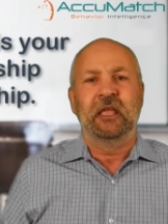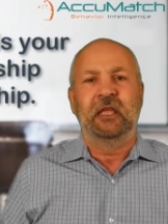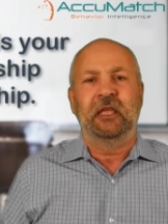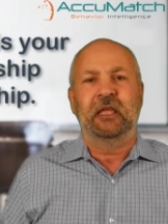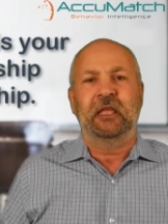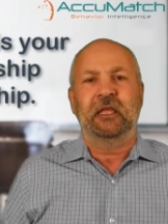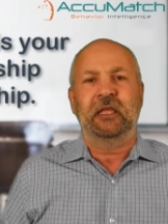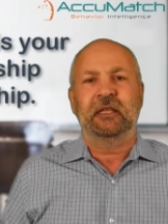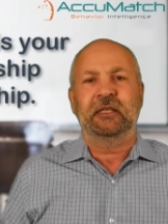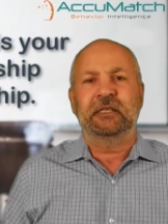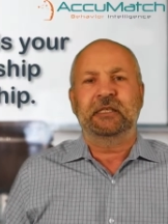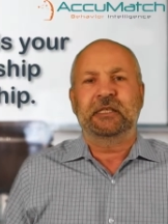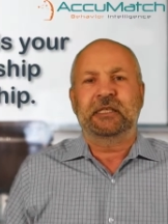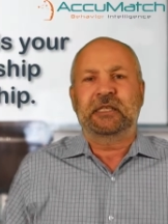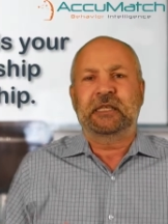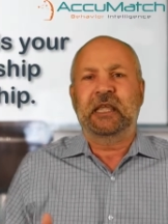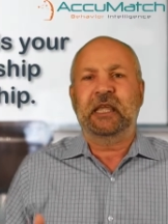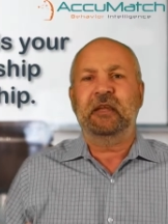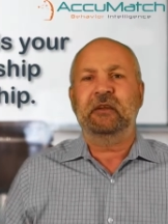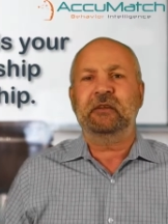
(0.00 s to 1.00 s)
it
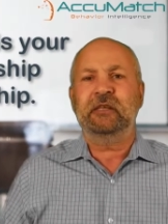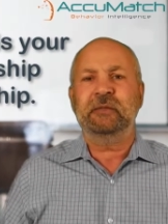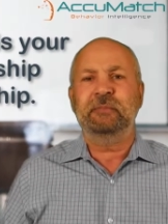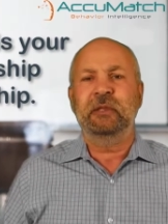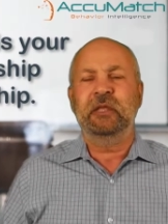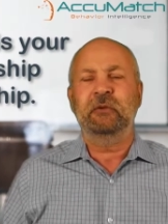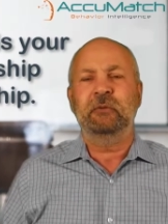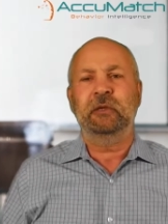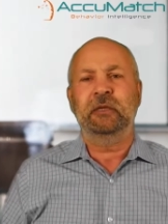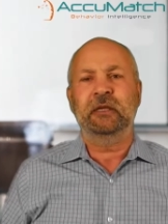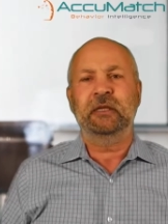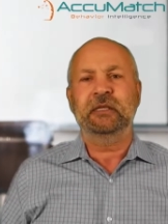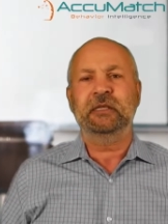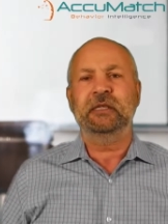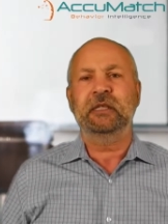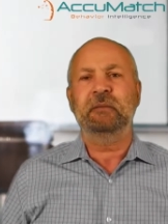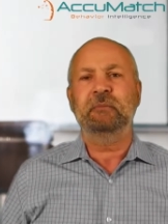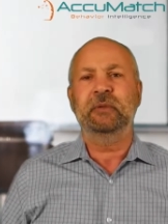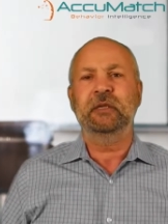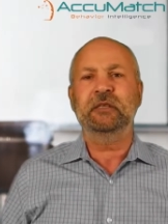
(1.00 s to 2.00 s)
scares me when I
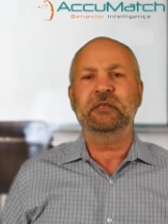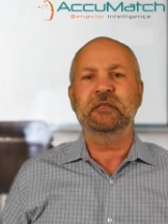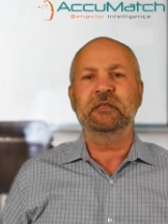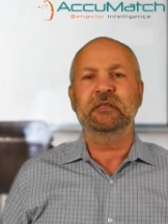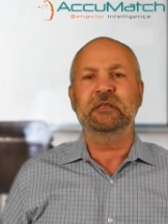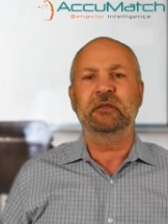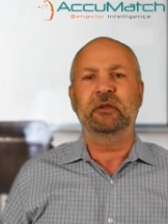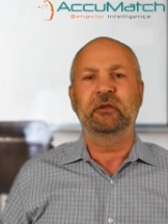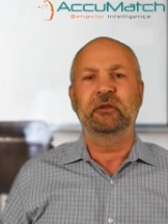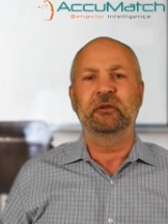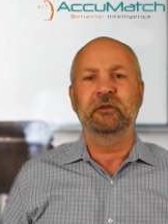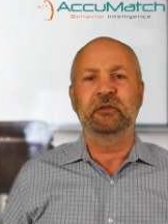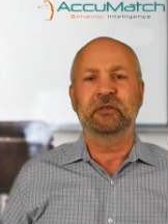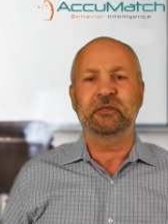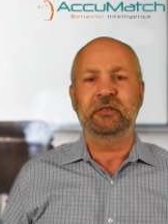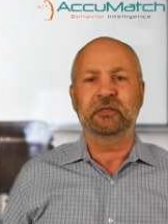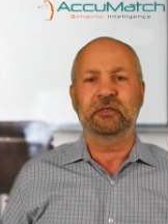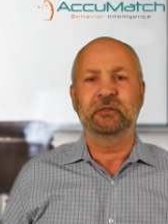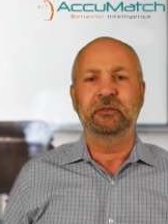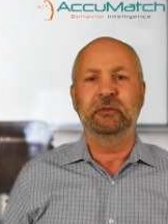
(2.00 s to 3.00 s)
see business
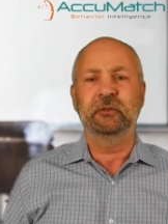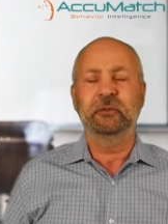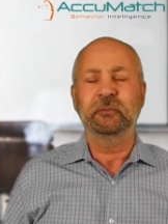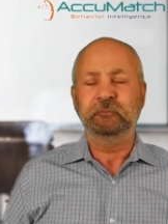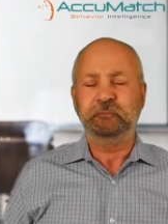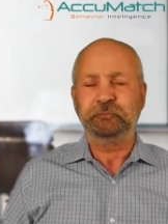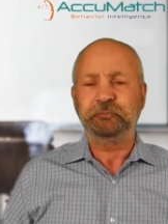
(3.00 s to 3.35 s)
owners who